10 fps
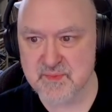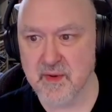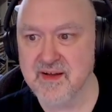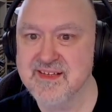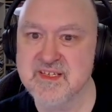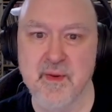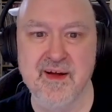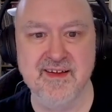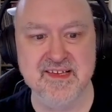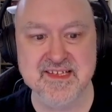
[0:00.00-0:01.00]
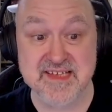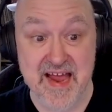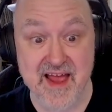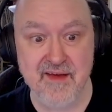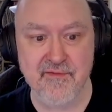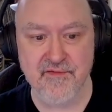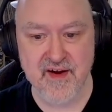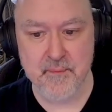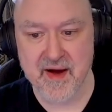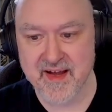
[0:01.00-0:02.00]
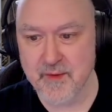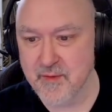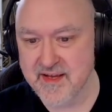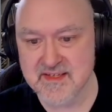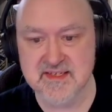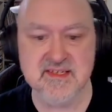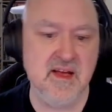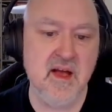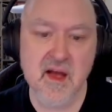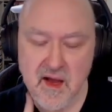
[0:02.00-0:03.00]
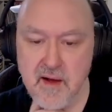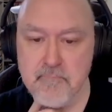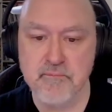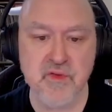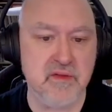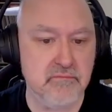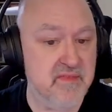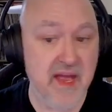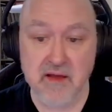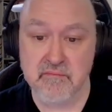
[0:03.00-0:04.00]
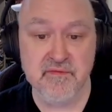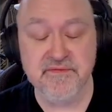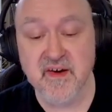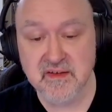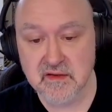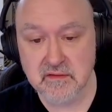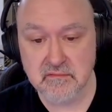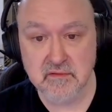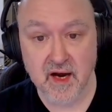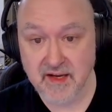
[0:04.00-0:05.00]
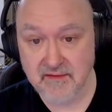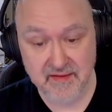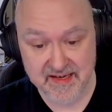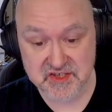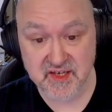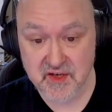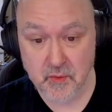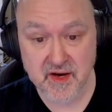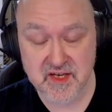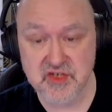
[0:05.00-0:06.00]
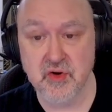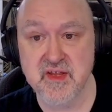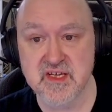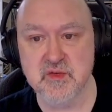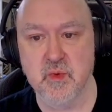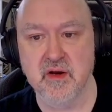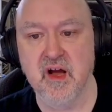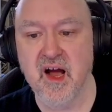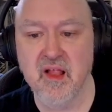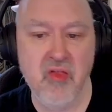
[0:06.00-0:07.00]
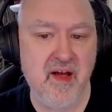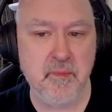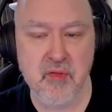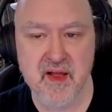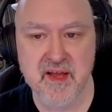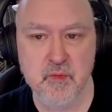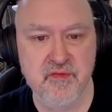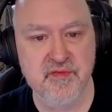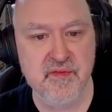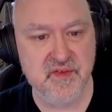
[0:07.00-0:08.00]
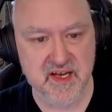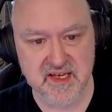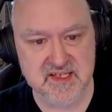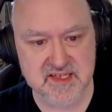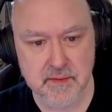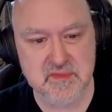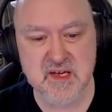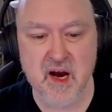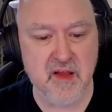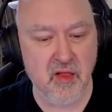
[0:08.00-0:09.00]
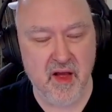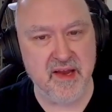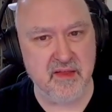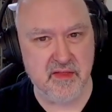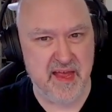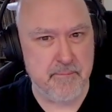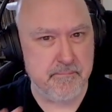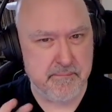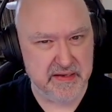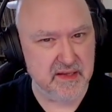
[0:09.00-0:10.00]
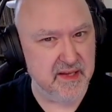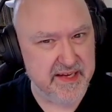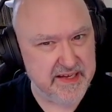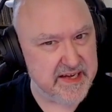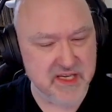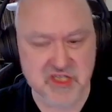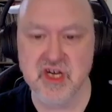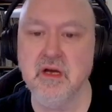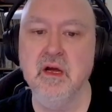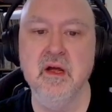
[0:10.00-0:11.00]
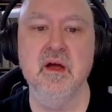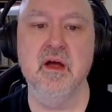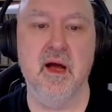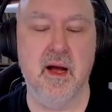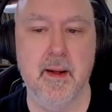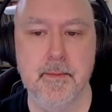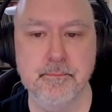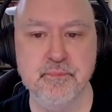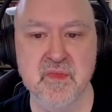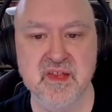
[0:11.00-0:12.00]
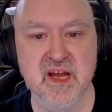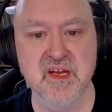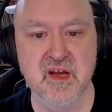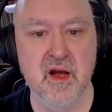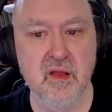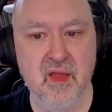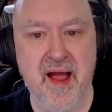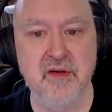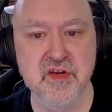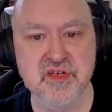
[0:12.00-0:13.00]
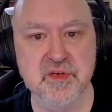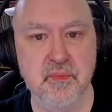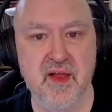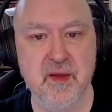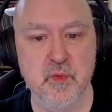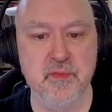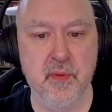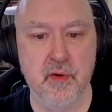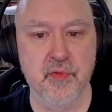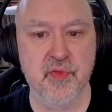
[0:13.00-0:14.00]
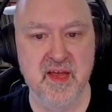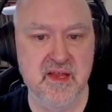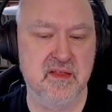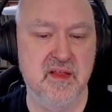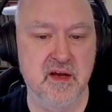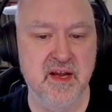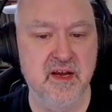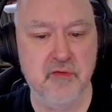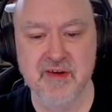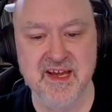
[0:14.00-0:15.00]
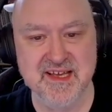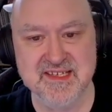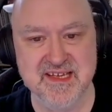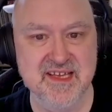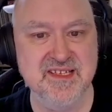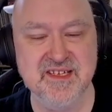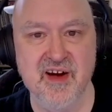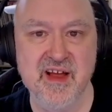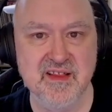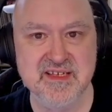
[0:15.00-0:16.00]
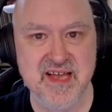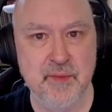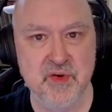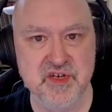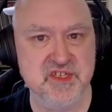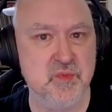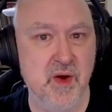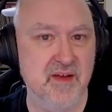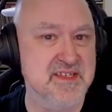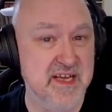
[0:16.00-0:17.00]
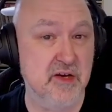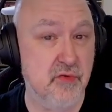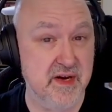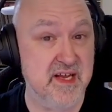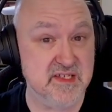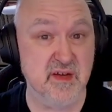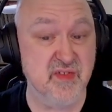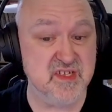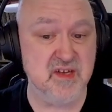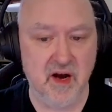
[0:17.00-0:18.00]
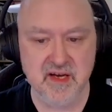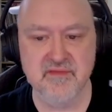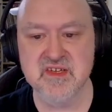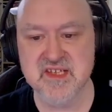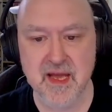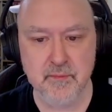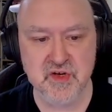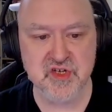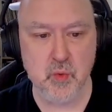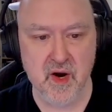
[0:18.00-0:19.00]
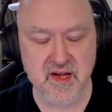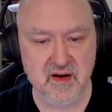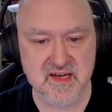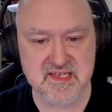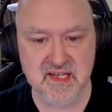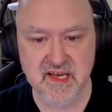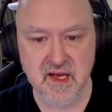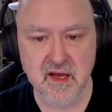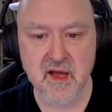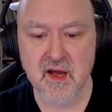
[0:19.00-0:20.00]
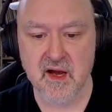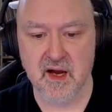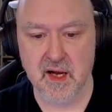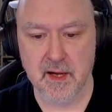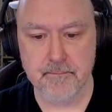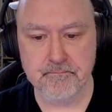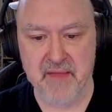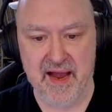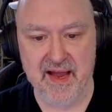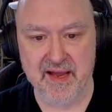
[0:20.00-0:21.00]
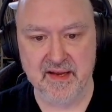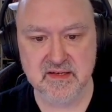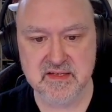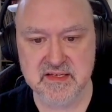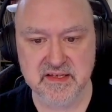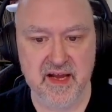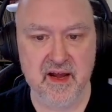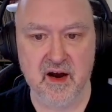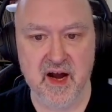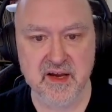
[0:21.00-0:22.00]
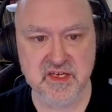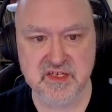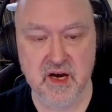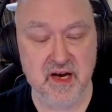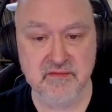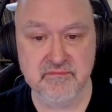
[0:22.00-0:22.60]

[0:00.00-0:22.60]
buns, buns. Everybody wins. Um, yeah, fun. I actually quite enjoyed this one. I like playing with 15 sums. I like their middling nature. Um, they allow you to play with both in the ingredients inside the sandwich as well as the ingredients on the side of the sandwich quite nicely. Um, and yeah, I, I,